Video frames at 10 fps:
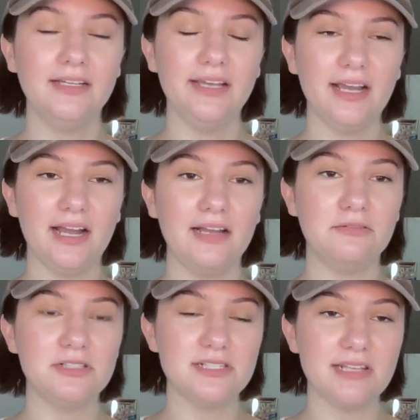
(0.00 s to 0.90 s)
Yeah, I
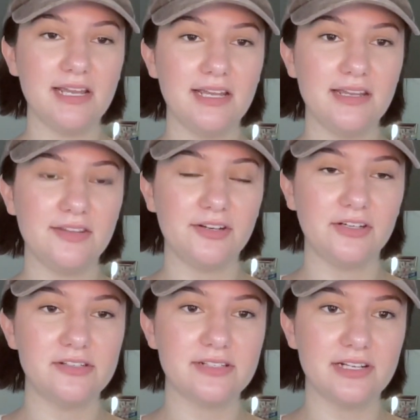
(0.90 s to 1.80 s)
will say
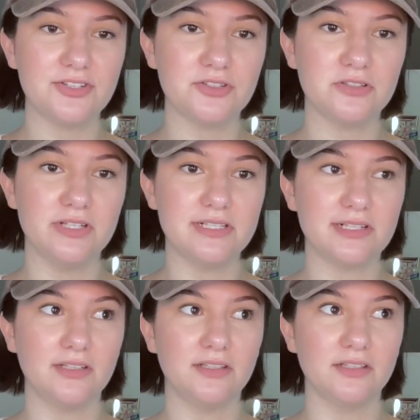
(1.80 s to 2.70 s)
their schedule is
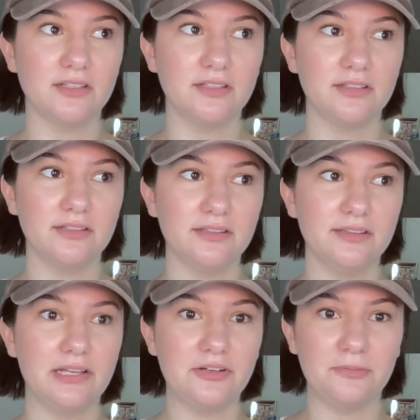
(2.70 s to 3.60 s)
a
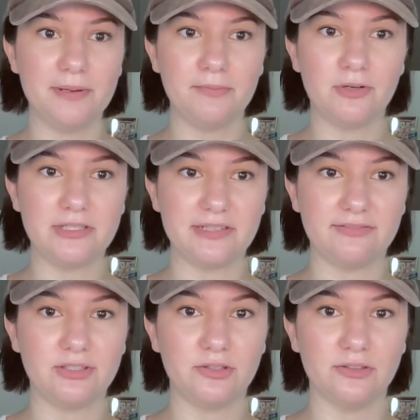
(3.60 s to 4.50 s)
little bit more
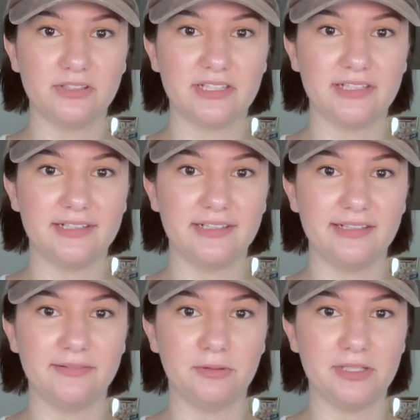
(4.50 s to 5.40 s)
difficult than
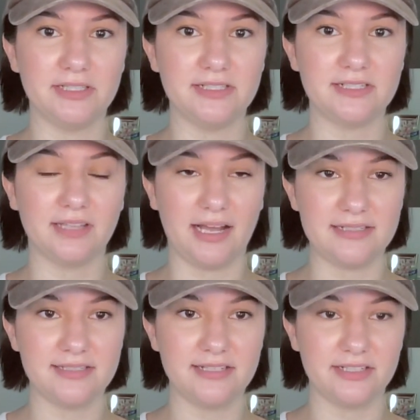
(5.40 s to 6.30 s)
it was
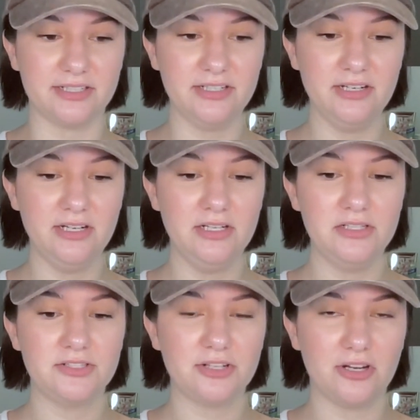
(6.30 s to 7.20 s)
last year.
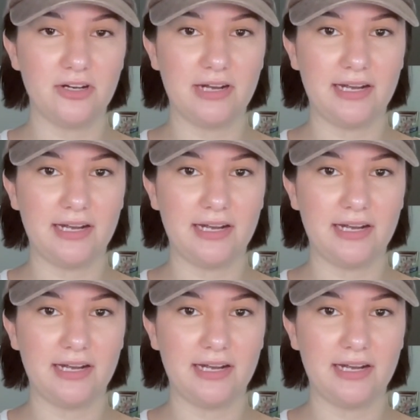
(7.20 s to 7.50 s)
So I